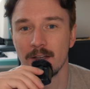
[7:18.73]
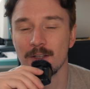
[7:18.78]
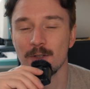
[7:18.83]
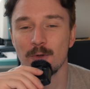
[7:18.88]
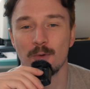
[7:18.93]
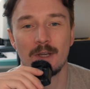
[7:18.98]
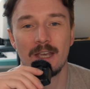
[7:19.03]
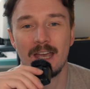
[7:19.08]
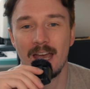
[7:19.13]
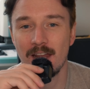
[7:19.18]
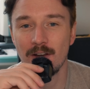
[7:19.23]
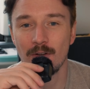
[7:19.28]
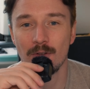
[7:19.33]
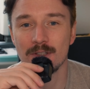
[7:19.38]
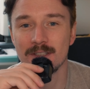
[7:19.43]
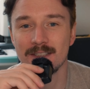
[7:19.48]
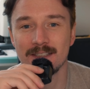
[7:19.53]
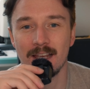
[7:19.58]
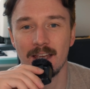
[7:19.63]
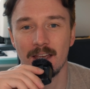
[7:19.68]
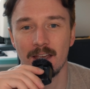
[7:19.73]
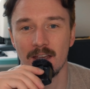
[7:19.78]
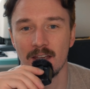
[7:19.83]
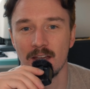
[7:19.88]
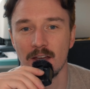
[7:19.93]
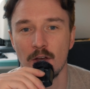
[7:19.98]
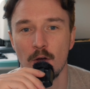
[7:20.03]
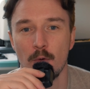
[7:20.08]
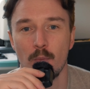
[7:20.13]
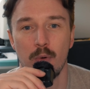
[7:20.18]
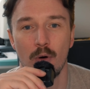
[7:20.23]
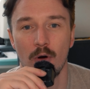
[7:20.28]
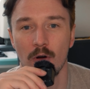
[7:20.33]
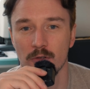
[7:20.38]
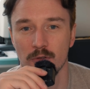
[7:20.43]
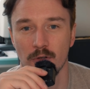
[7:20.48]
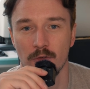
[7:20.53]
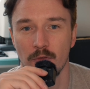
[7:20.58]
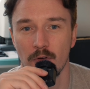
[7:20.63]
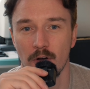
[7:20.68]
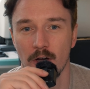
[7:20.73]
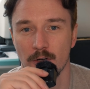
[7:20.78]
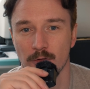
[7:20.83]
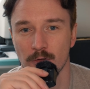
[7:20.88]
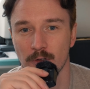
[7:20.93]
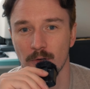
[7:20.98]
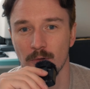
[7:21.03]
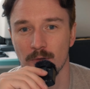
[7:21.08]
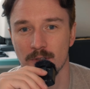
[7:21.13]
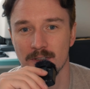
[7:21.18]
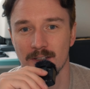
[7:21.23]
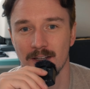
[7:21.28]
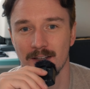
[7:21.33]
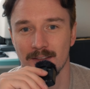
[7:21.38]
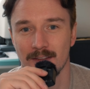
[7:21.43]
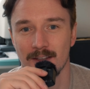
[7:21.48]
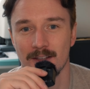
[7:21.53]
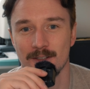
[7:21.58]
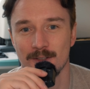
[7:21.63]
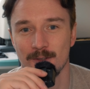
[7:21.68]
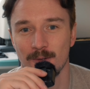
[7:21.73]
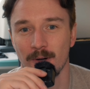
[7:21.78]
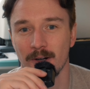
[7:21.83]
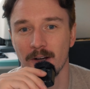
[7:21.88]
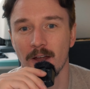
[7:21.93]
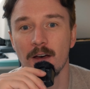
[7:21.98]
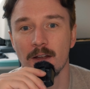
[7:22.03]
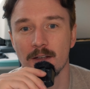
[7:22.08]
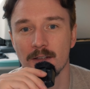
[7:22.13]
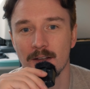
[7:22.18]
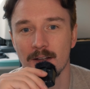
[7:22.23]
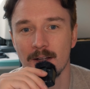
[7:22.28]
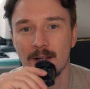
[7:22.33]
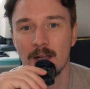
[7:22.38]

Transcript: you cannot say Portra 400 looks like this or not.